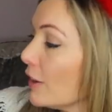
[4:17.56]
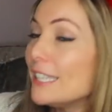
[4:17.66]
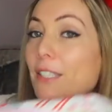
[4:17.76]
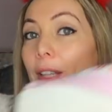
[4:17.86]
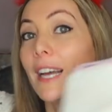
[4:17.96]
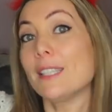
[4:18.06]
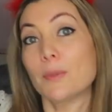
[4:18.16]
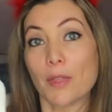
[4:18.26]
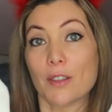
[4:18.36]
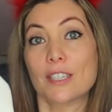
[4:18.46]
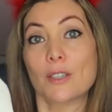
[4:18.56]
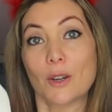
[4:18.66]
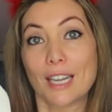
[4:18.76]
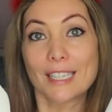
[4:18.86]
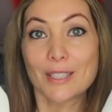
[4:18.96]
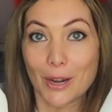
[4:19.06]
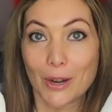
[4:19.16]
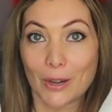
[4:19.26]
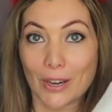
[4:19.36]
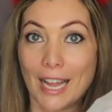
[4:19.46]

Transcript: Right, so that is what the stockings look